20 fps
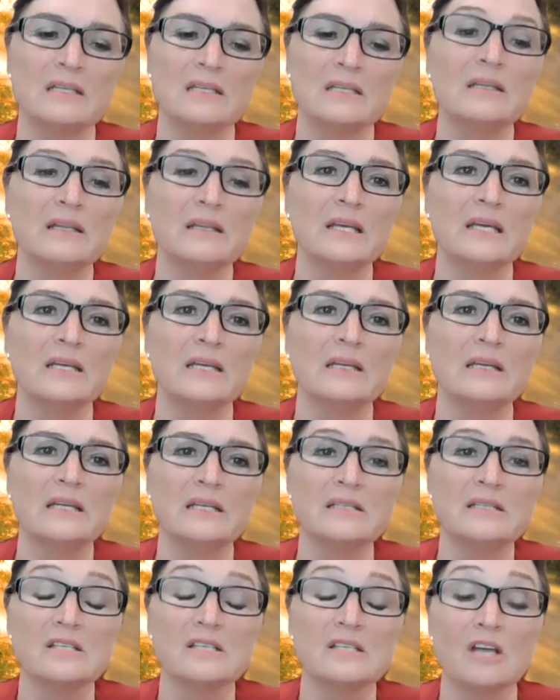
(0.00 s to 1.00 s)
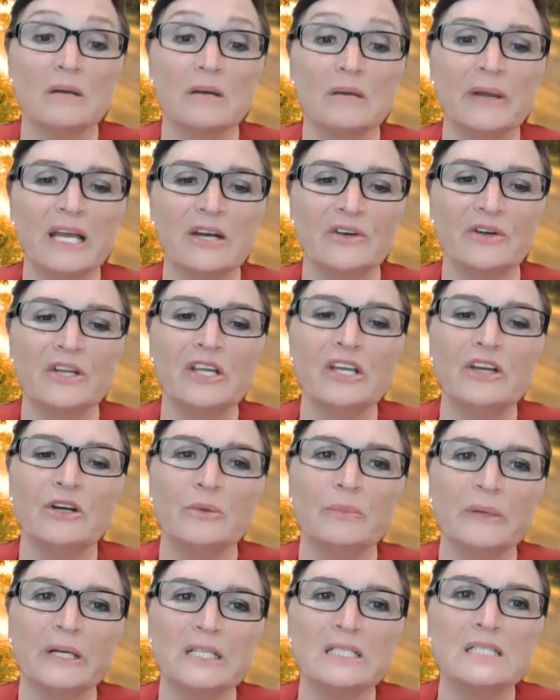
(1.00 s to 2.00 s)
then it's not a banner
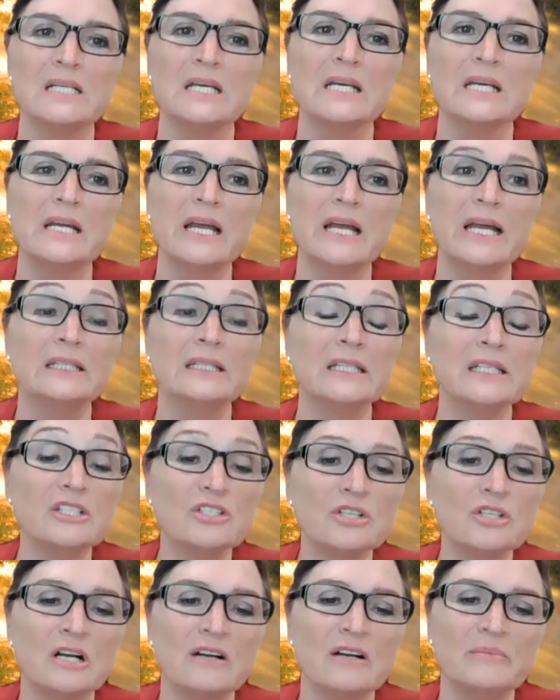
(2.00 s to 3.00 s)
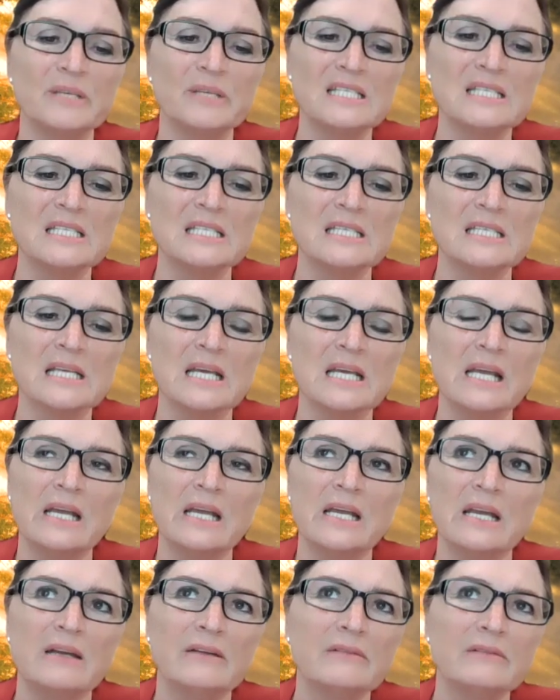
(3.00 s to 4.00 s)
year, but at least you'll have business.
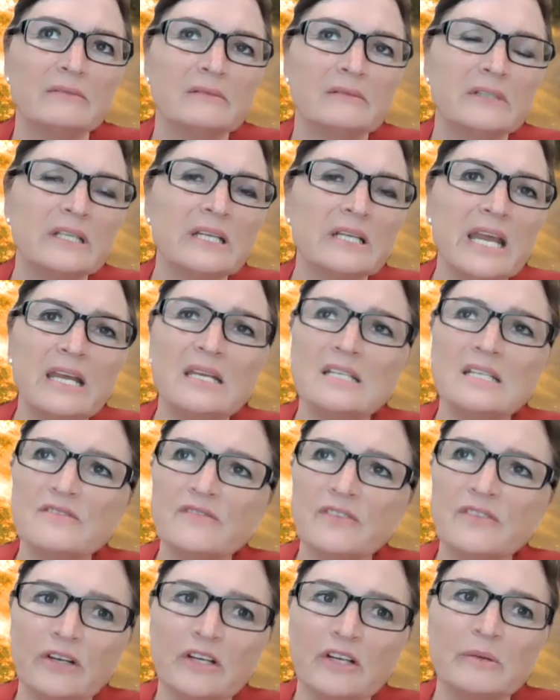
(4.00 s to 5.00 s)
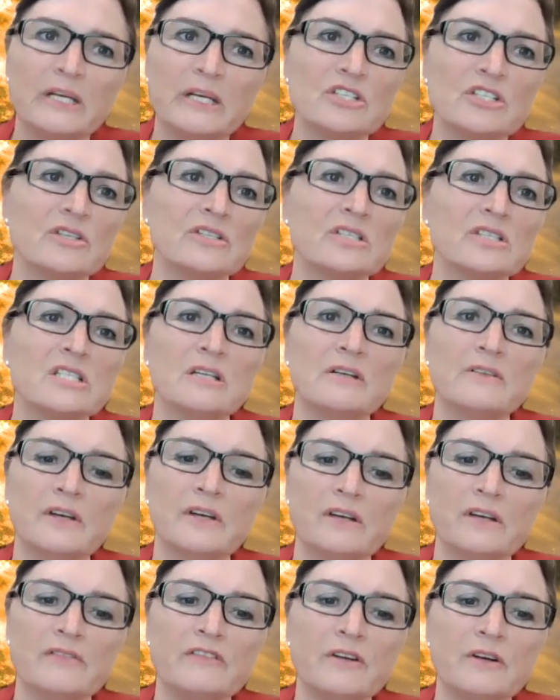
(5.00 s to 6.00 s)
Canadians very much are still
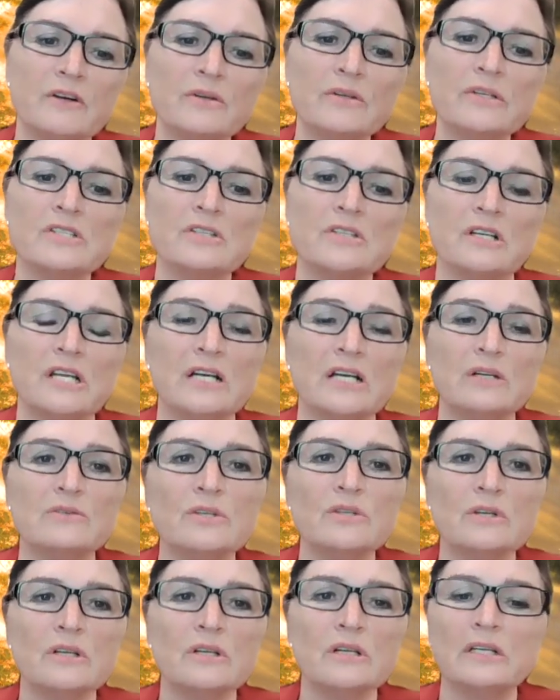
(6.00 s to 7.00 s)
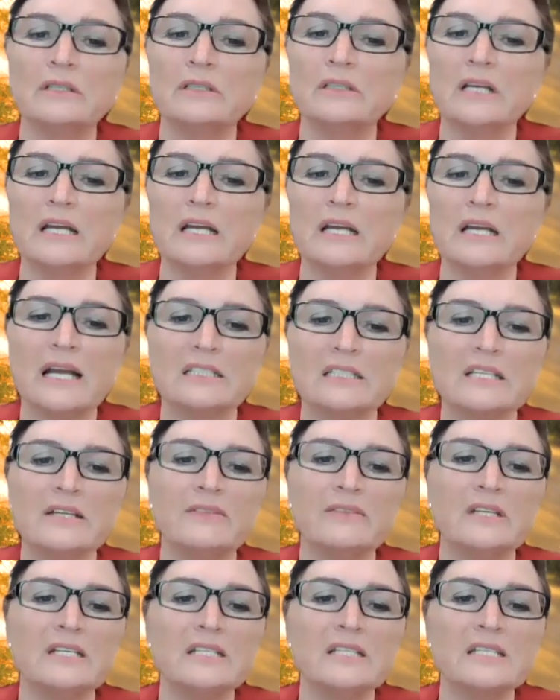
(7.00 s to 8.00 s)
very focused on outdoor
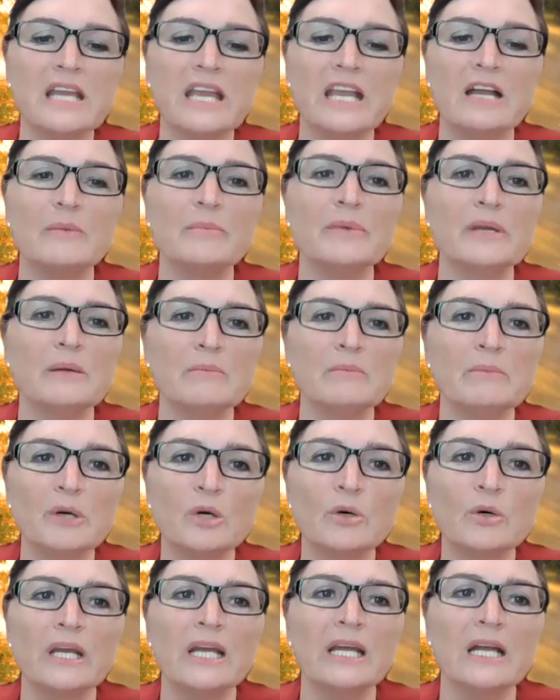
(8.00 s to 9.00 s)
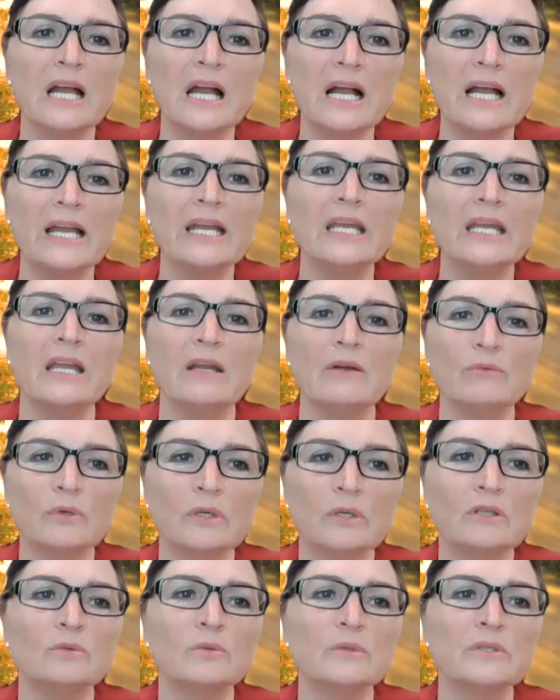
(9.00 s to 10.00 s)
activities, camping, boating, hiking,
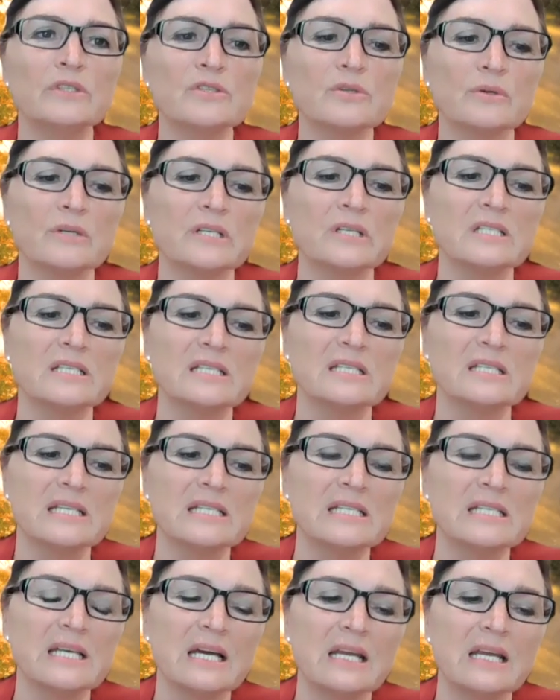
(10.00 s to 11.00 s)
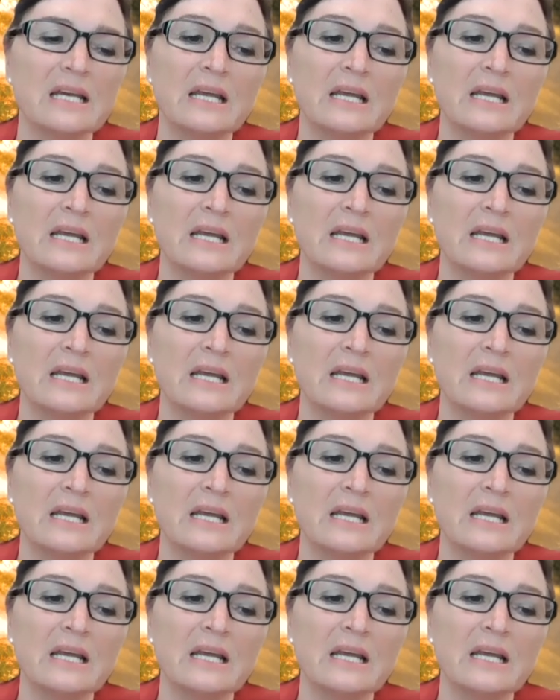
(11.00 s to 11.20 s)
rural resorts, as I said.